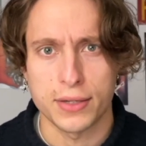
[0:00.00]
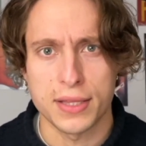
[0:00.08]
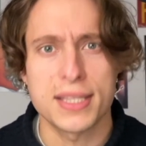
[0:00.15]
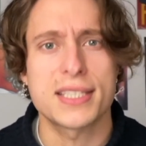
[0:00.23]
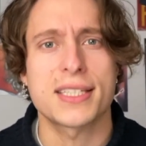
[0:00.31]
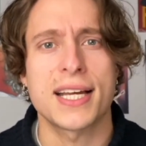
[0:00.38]
In
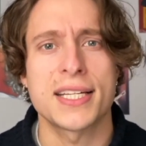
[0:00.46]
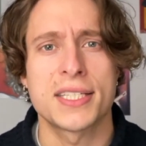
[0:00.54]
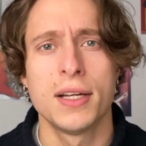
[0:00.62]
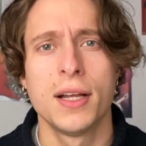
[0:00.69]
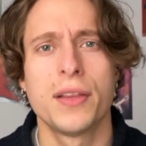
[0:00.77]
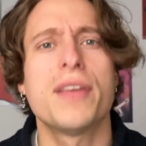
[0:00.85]
this case,
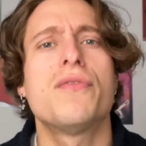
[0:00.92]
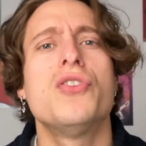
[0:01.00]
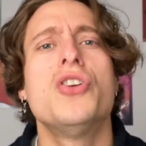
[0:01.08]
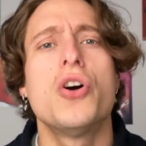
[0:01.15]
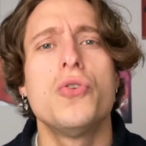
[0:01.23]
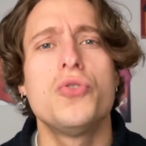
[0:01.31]
they've
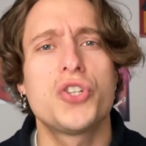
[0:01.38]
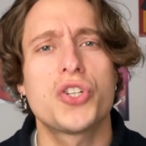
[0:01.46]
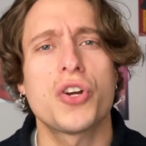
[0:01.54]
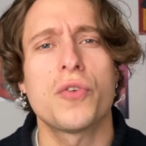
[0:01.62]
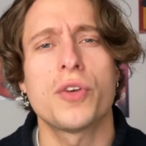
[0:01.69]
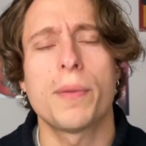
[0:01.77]

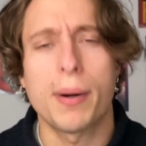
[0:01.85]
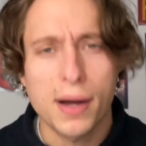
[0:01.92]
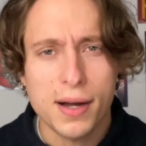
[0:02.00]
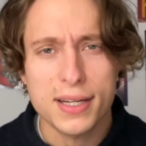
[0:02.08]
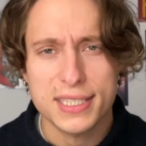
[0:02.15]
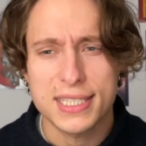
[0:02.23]
no-shown a
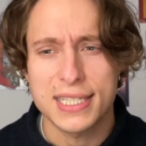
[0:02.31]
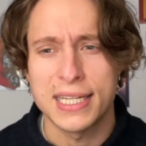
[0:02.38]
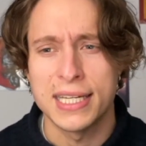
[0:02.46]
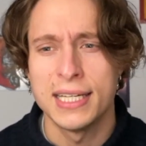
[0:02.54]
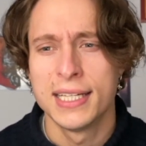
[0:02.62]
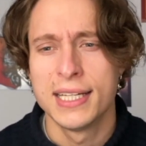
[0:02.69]

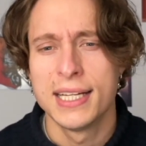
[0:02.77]
party